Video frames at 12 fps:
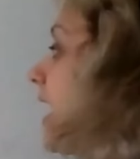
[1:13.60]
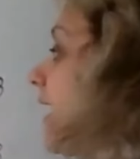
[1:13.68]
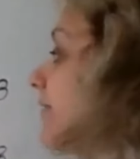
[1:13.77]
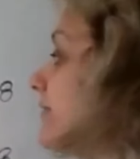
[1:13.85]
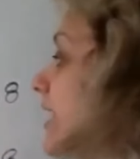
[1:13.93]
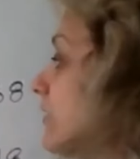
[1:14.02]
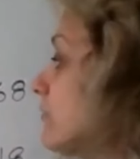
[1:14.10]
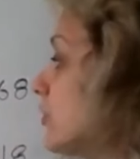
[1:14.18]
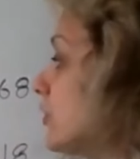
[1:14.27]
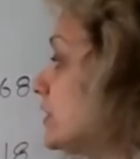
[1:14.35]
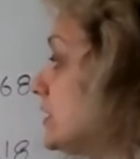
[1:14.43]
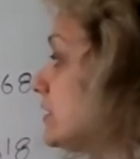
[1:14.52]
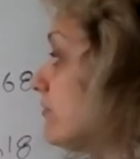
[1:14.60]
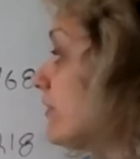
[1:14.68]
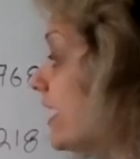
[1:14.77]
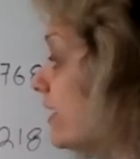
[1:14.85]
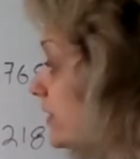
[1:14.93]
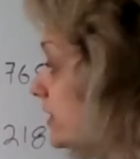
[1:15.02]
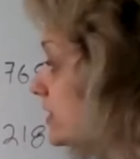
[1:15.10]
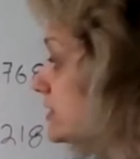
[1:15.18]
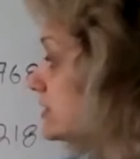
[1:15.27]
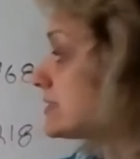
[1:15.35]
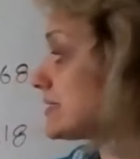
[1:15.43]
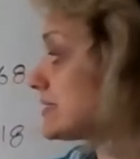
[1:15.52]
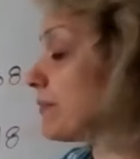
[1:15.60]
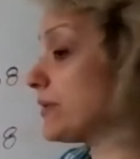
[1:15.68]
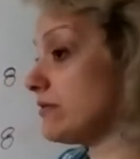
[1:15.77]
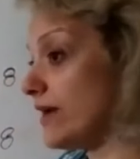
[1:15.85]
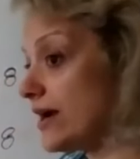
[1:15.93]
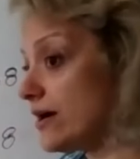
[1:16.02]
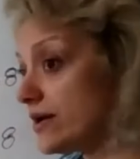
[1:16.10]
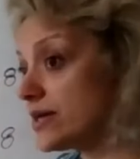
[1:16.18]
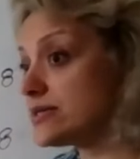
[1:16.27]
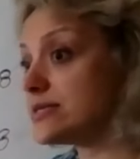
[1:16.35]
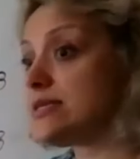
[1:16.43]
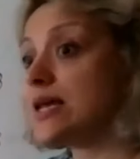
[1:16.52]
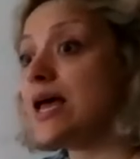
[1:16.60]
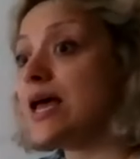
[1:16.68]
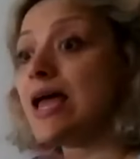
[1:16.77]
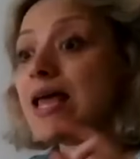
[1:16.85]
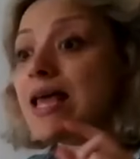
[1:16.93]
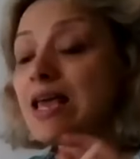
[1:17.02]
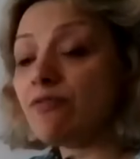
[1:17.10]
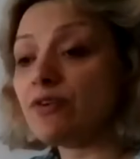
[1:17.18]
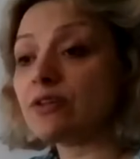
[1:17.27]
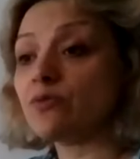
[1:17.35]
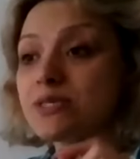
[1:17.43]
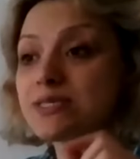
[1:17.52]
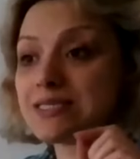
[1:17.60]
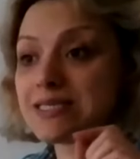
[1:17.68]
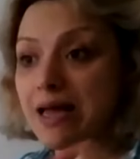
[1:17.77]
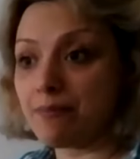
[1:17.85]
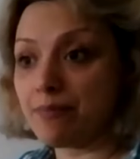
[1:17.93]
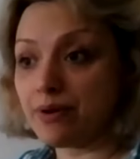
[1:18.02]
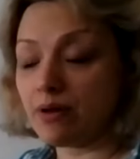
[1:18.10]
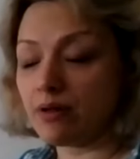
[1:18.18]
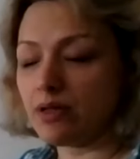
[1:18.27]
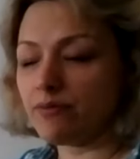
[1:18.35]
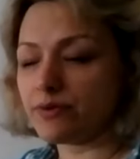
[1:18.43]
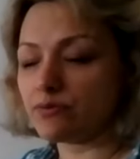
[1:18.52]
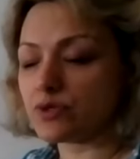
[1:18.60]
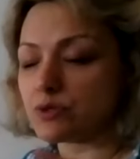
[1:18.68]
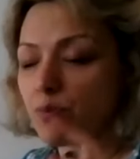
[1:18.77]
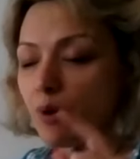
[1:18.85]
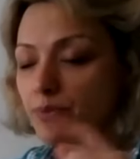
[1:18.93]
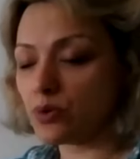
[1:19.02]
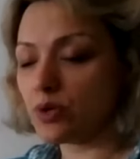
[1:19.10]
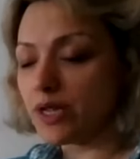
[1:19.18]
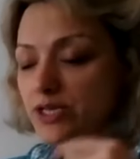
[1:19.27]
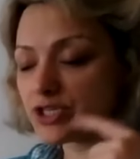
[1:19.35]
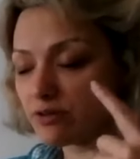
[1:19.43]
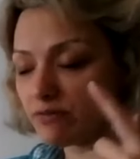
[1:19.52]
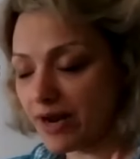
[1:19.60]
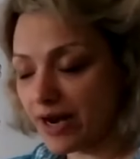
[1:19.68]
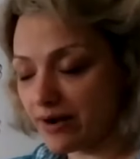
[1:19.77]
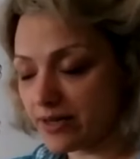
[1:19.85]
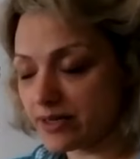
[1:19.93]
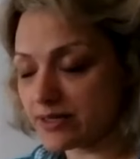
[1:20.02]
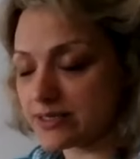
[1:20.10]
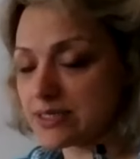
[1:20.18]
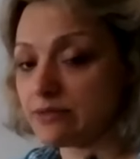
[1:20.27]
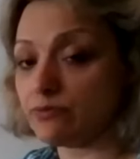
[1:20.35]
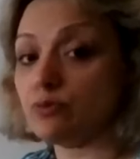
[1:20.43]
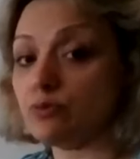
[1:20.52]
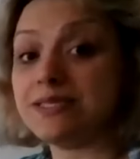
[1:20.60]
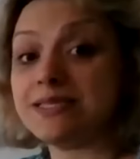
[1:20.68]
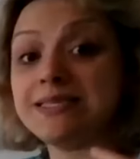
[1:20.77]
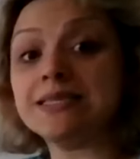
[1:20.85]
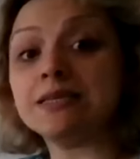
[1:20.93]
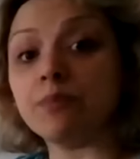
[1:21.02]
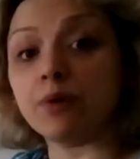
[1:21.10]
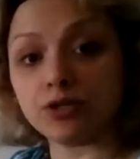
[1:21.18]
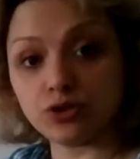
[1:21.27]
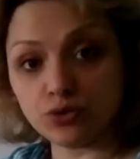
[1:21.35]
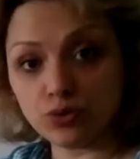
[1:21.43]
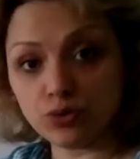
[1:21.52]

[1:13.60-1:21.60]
And then for the variance, sample variance, if it was population variance, it would be sigma 2.